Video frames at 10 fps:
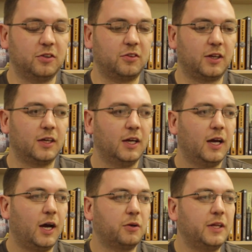It's like,
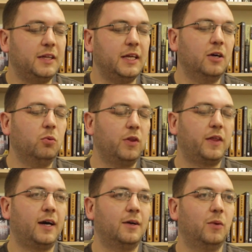how can they deal with
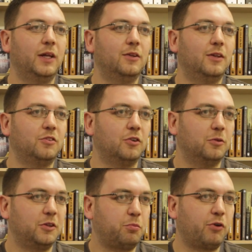that when there's
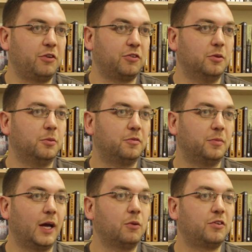all this pressure coming
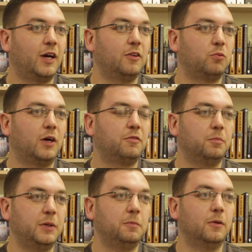from the outside as well,
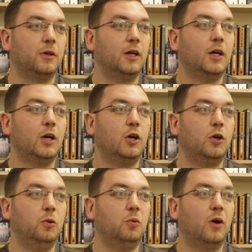from people
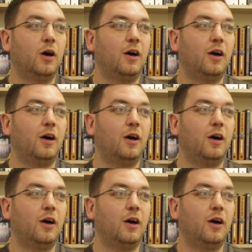who